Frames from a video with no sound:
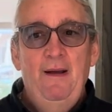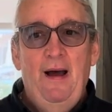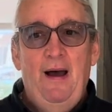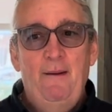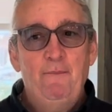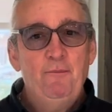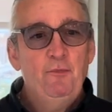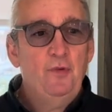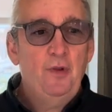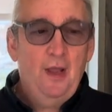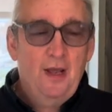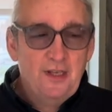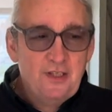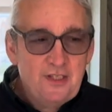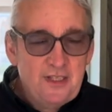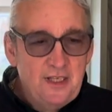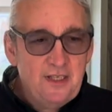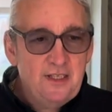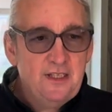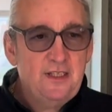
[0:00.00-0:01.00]
As
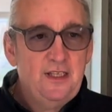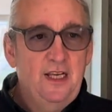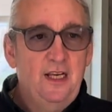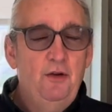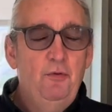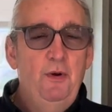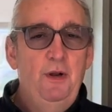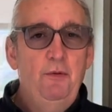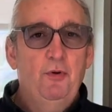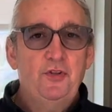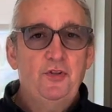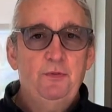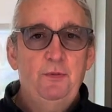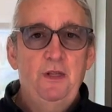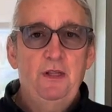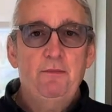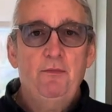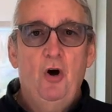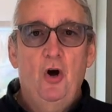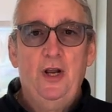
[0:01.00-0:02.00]
Sunsynk, we want to be
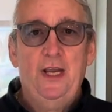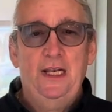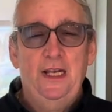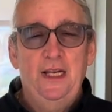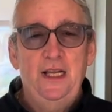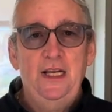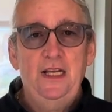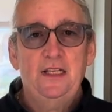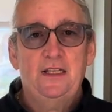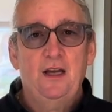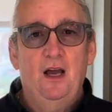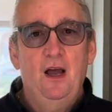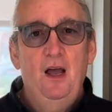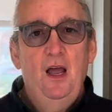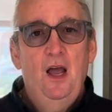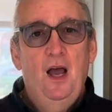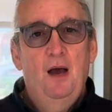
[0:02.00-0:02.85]
the market leader,